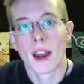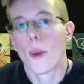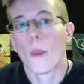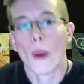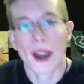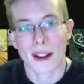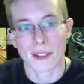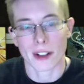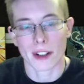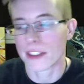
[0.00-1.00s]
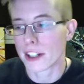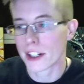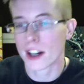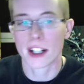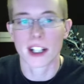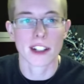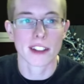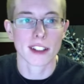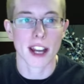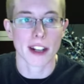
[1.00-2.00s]
Whatever. They're darker, they're
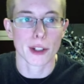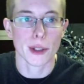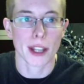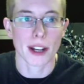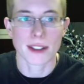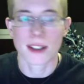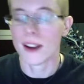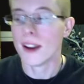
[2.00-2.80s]
lighter, who cares?